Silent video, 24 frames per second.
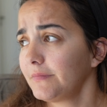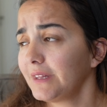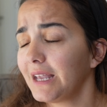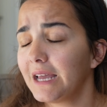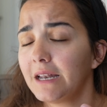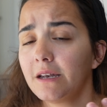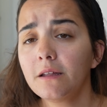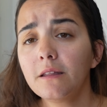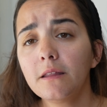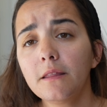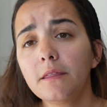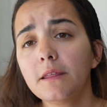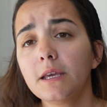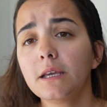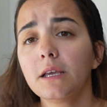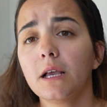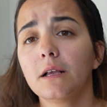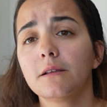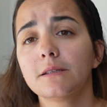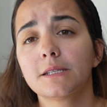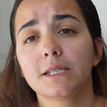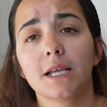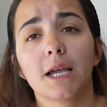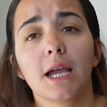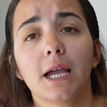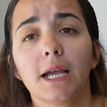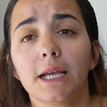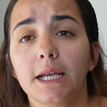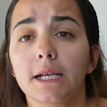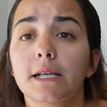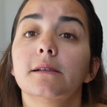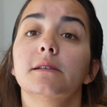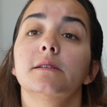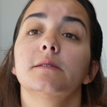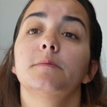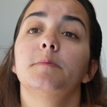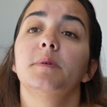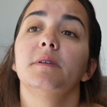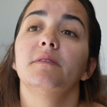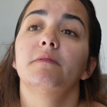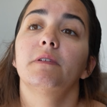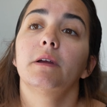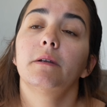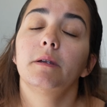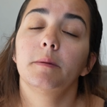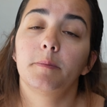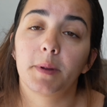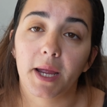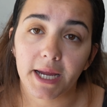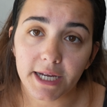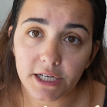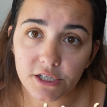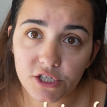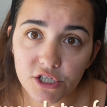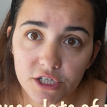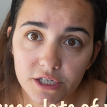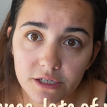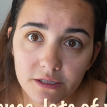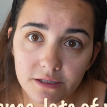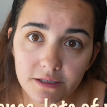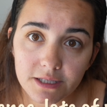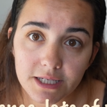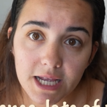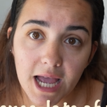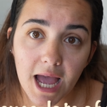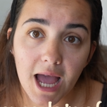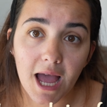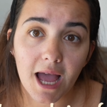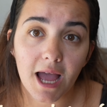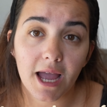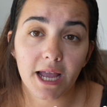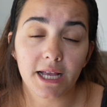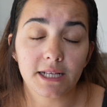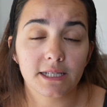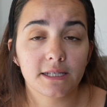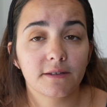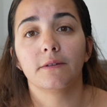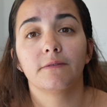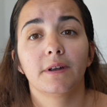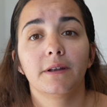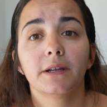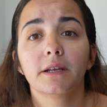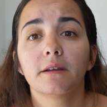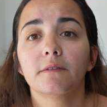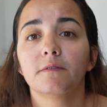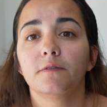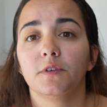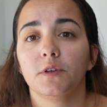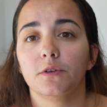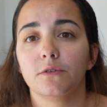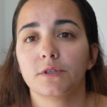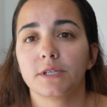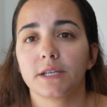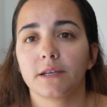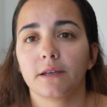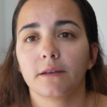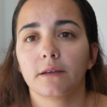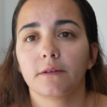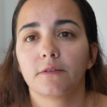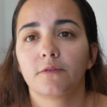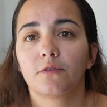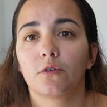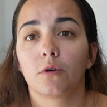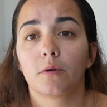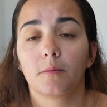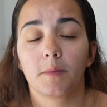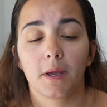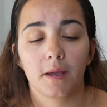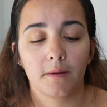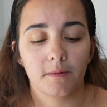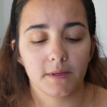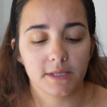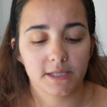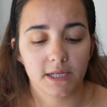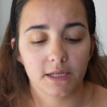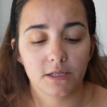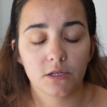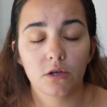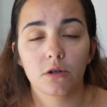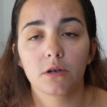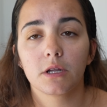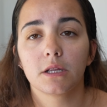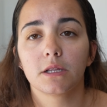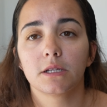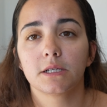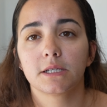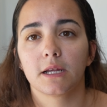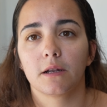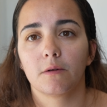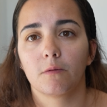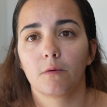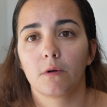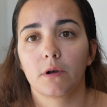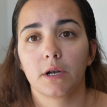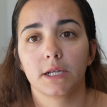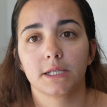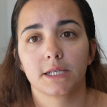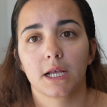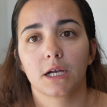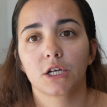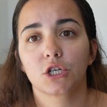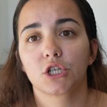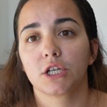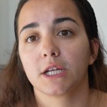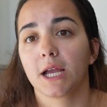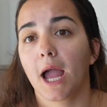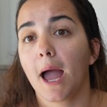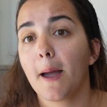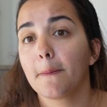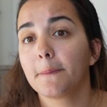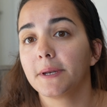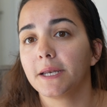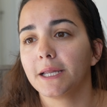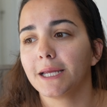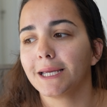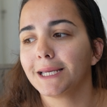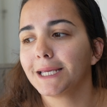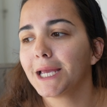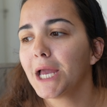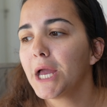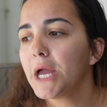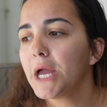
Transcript: Another thing I'll say is be very patient. It's very confusing for babies. They don't understand what is actually happening,